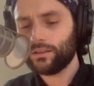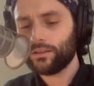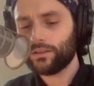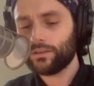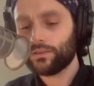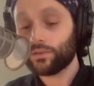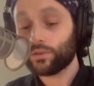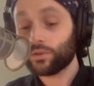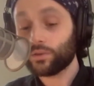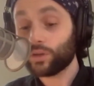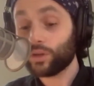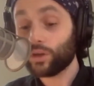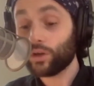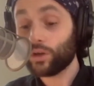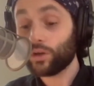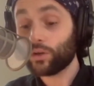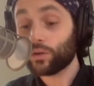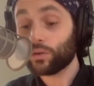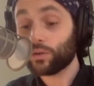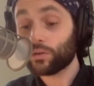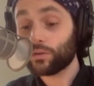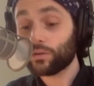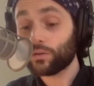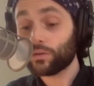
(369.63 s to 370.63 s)
For lo,
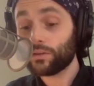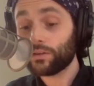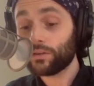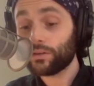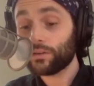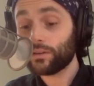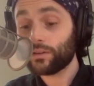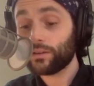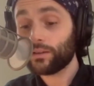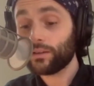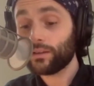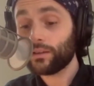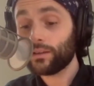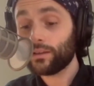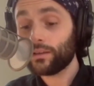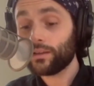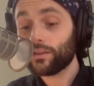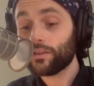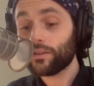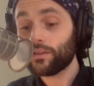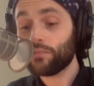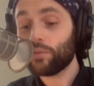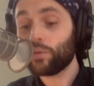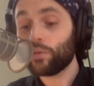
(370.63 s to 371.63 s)

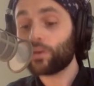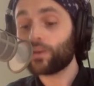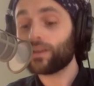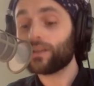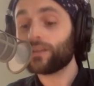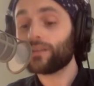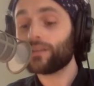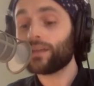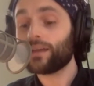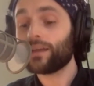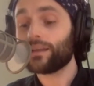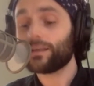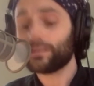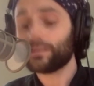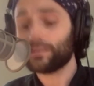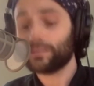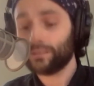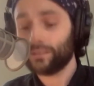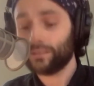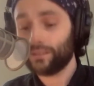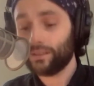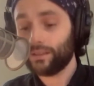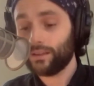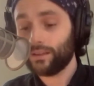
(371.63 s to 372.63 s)
the morning light
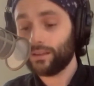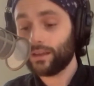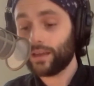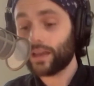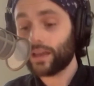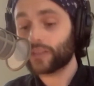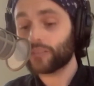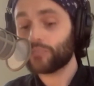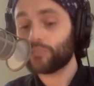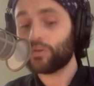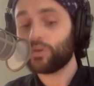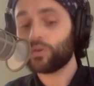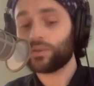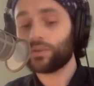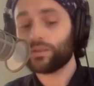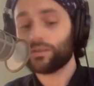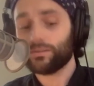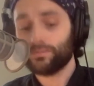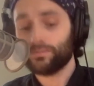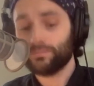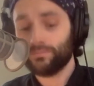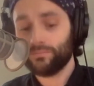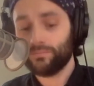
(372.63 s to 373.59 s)
has broken.